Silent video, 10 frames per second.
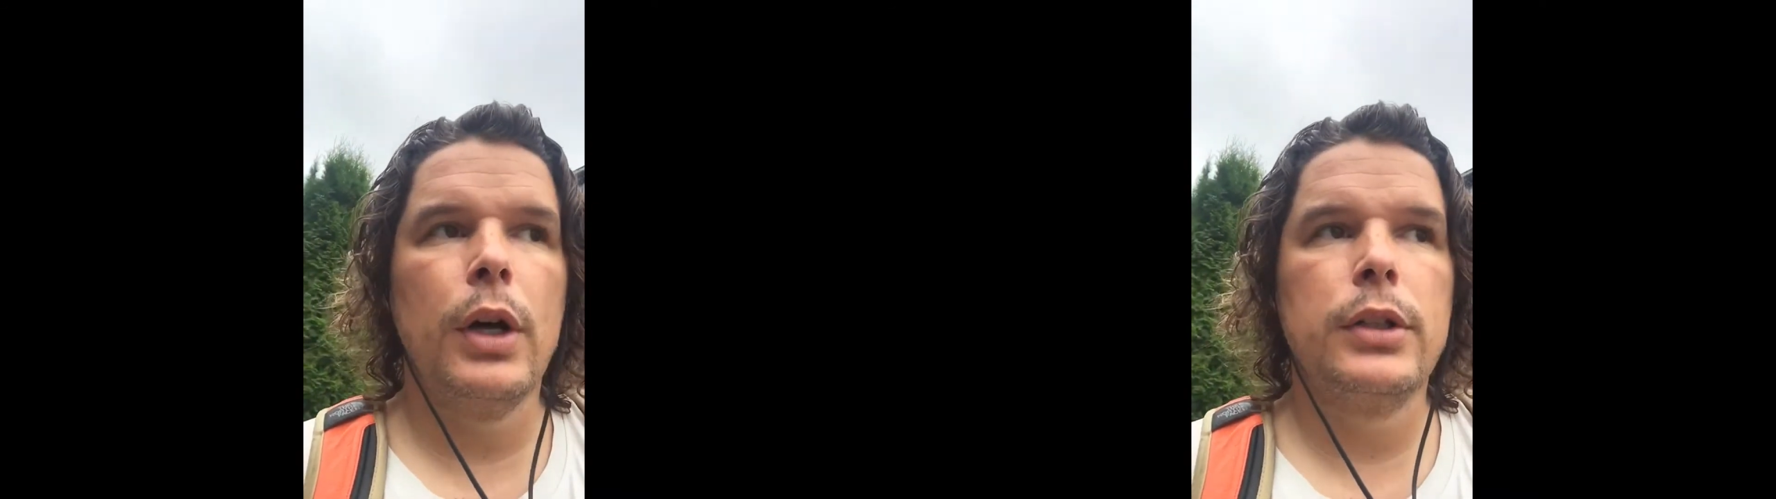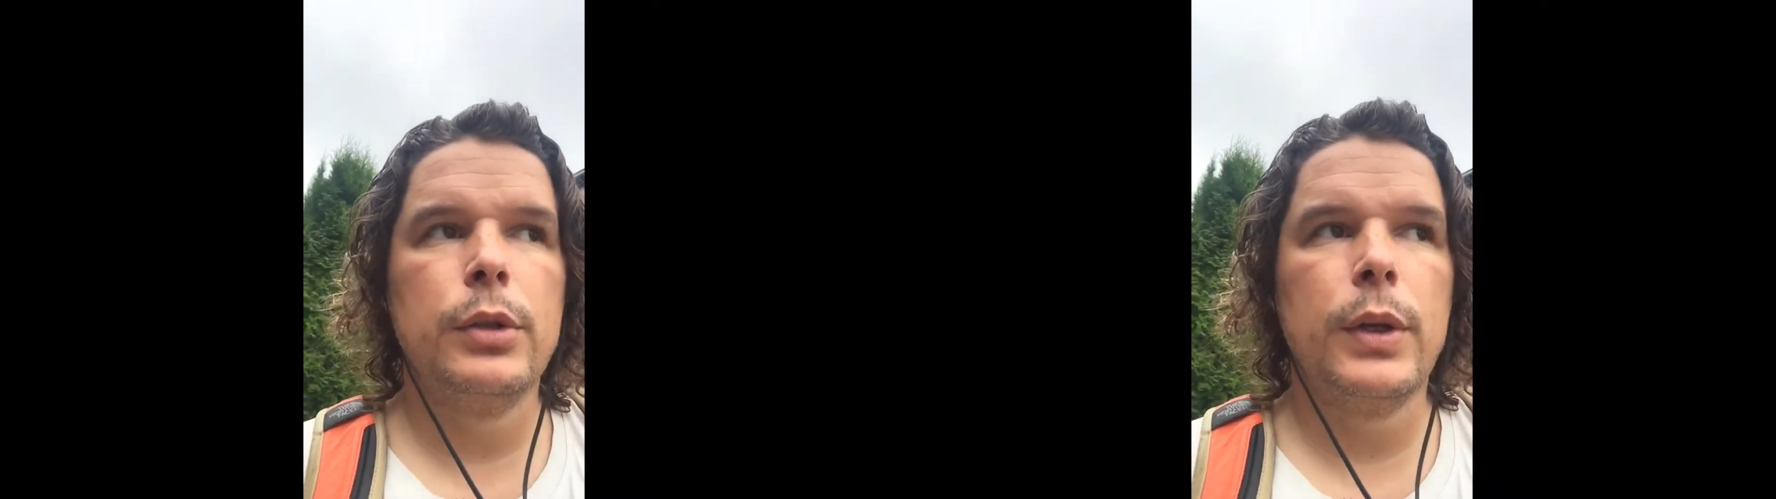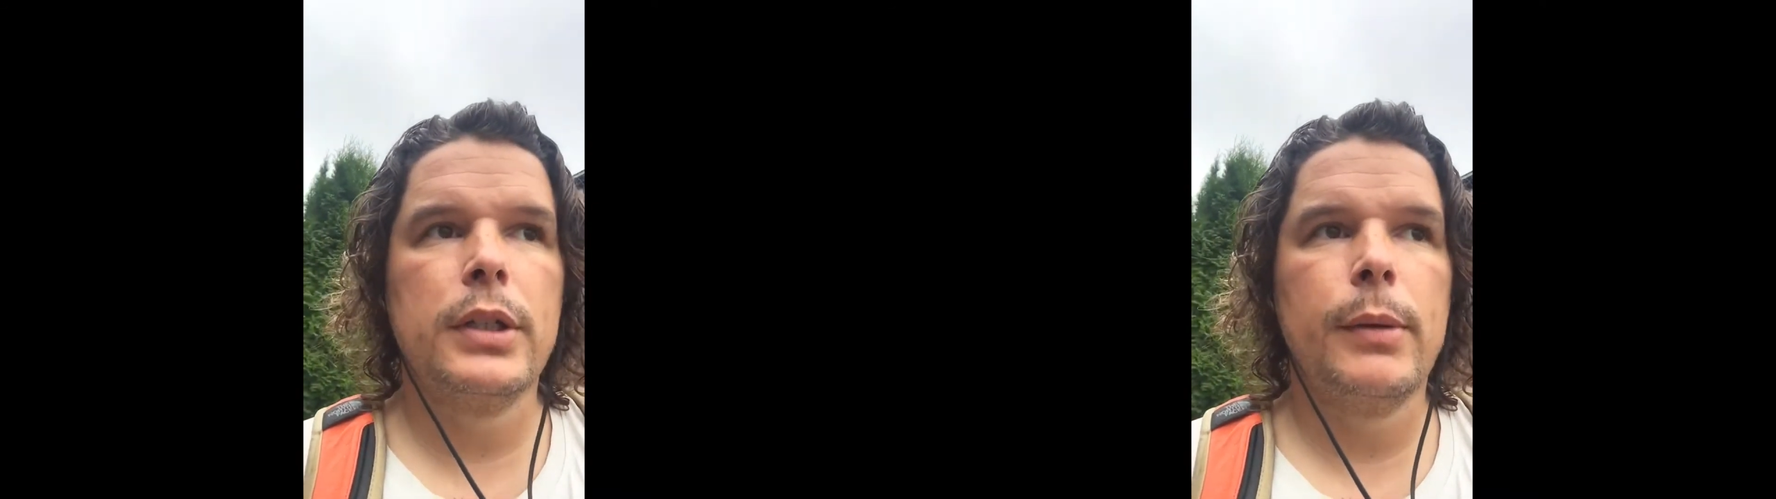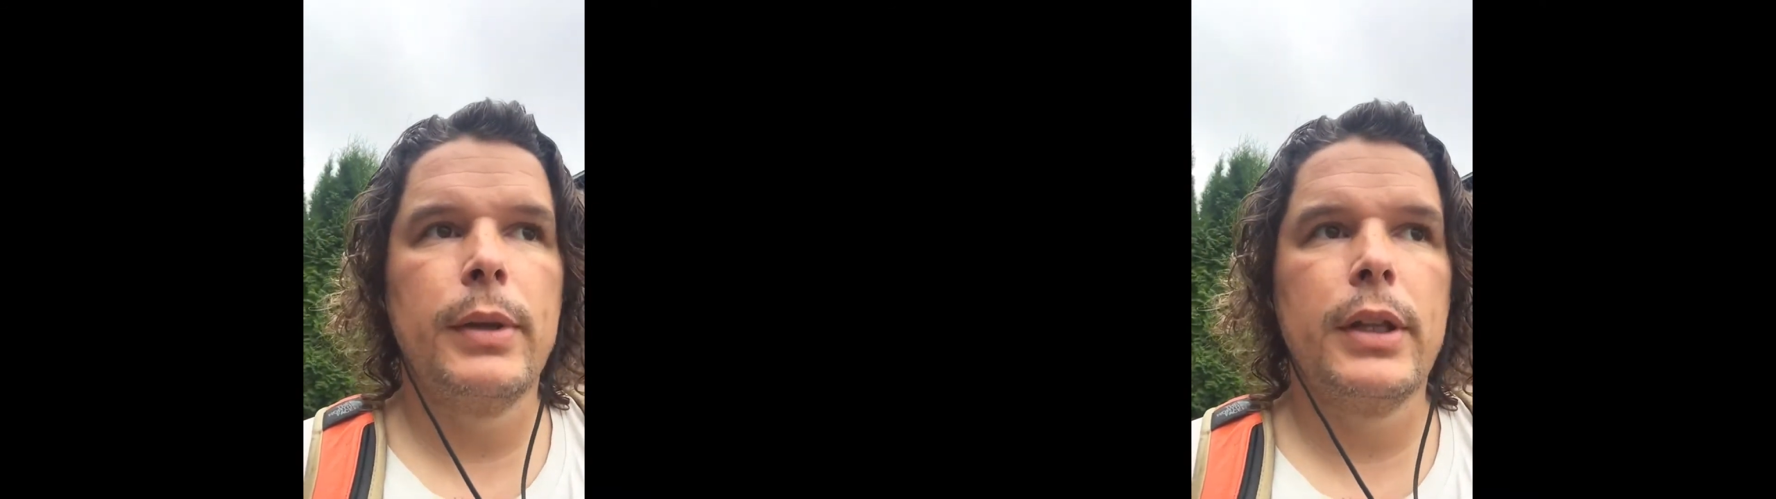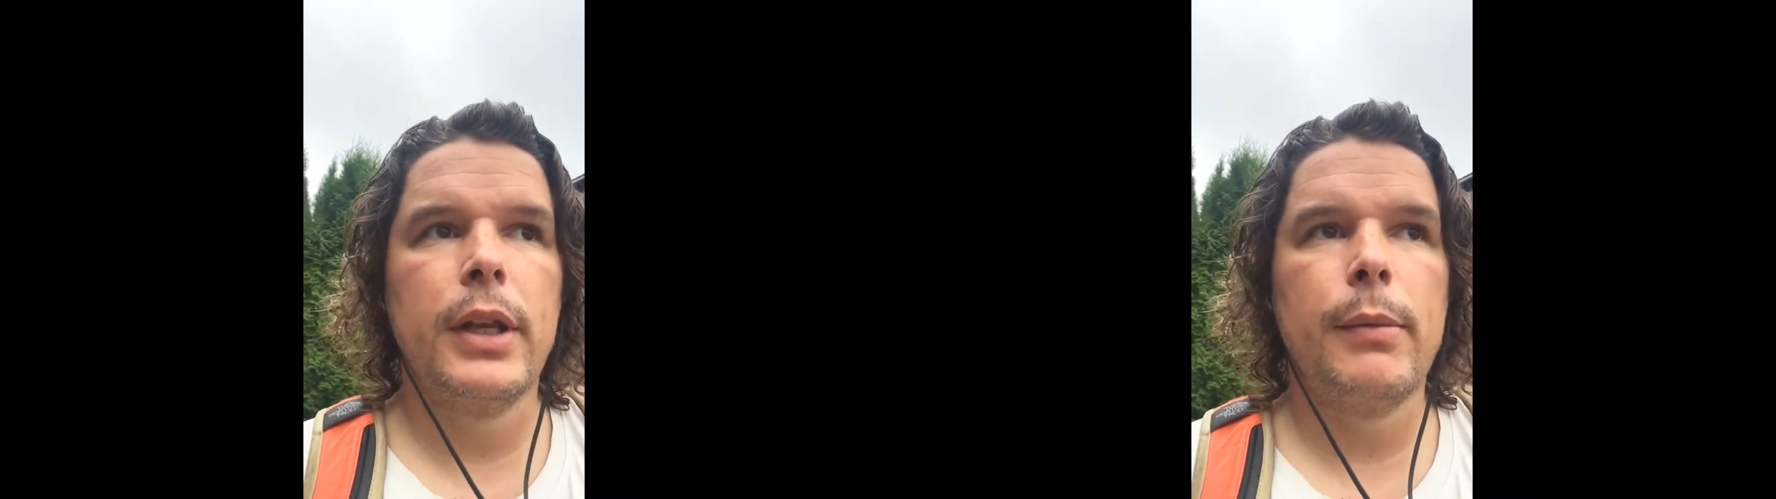doing something
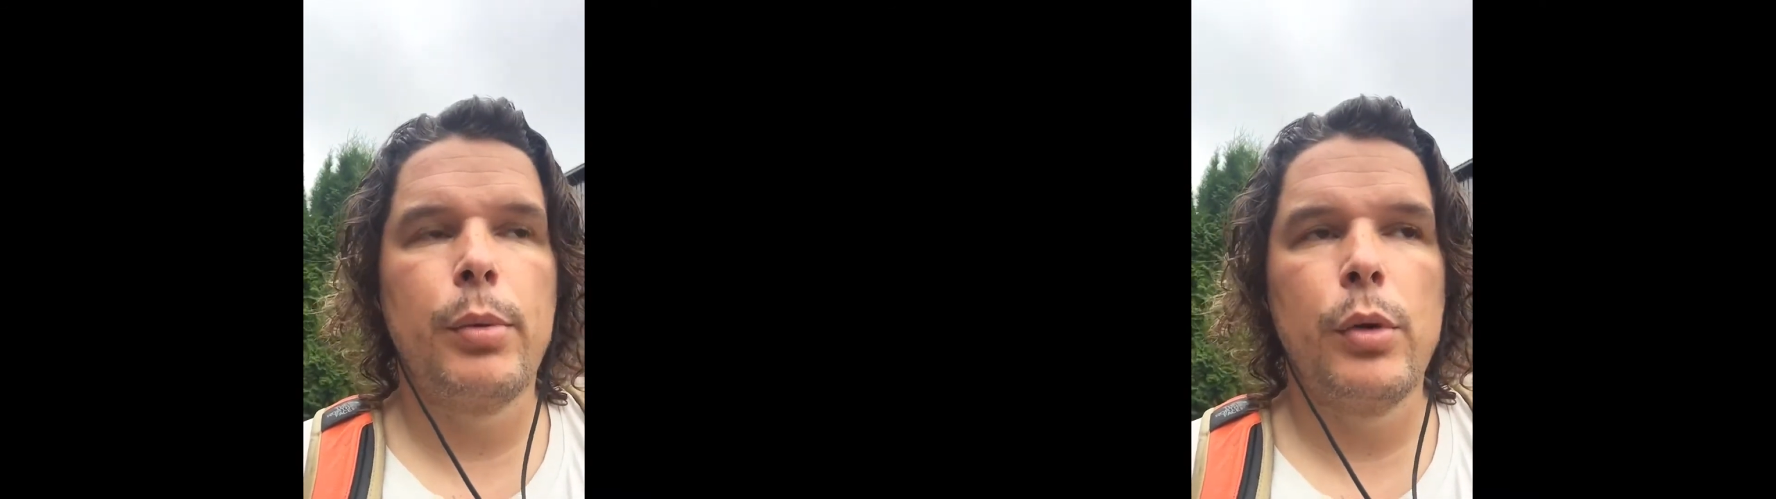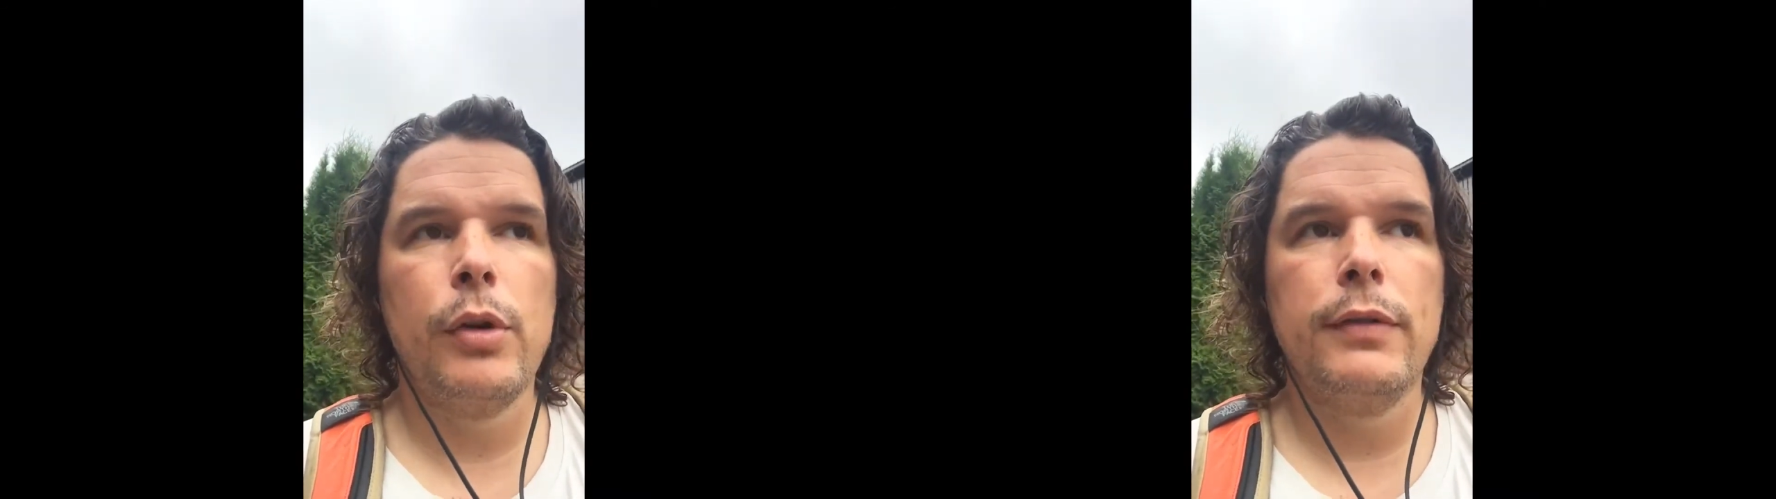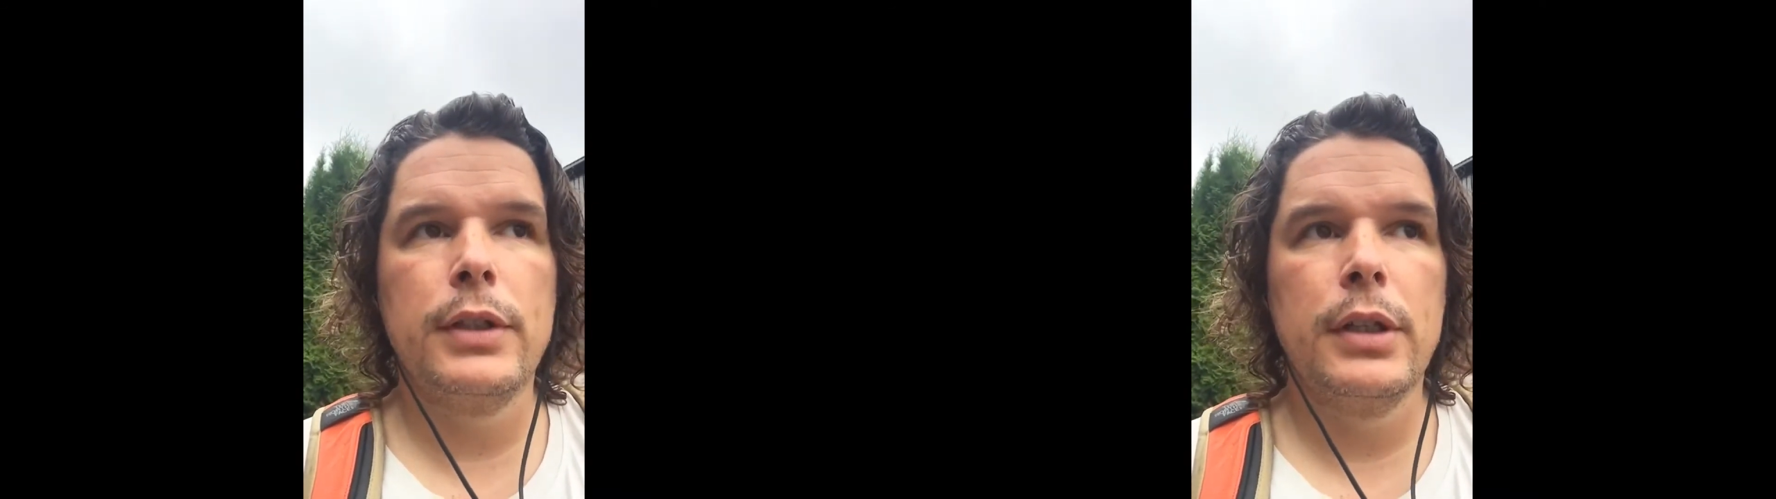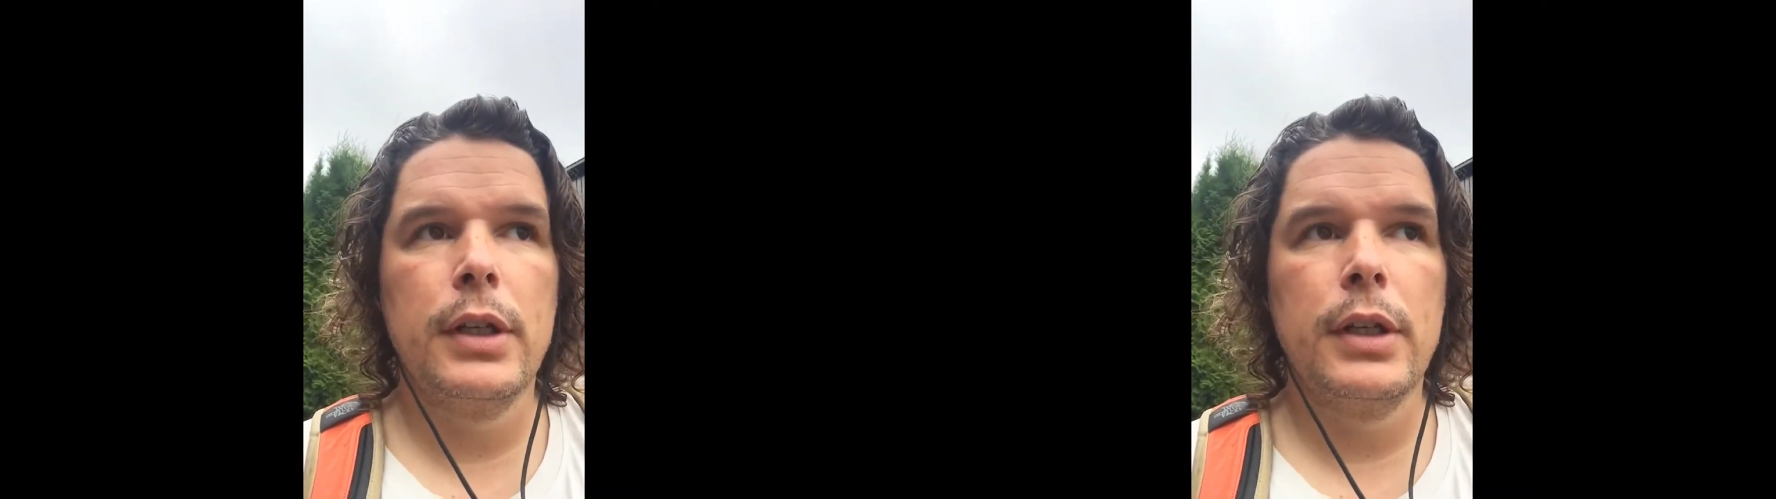that improves